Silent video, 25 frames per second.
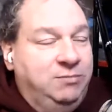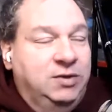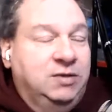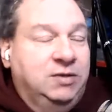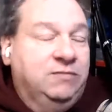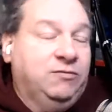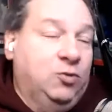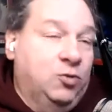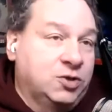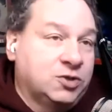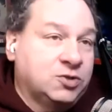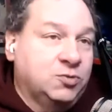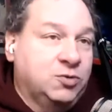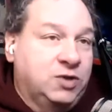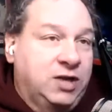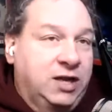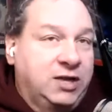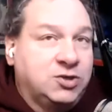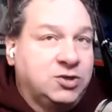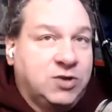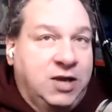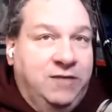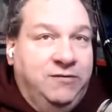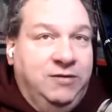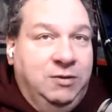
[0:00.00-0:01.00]
But of course, we're
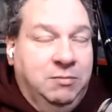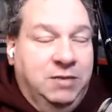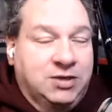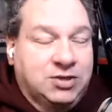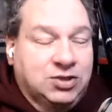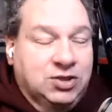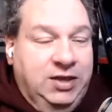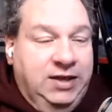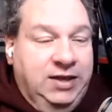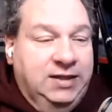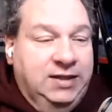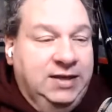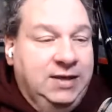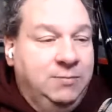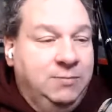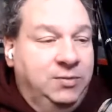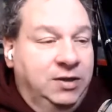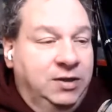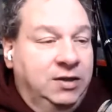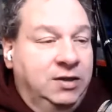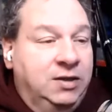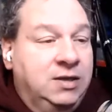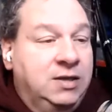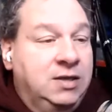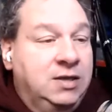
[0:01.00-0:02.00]
not traveling much lately.
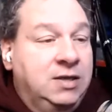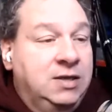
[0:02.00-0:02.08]
But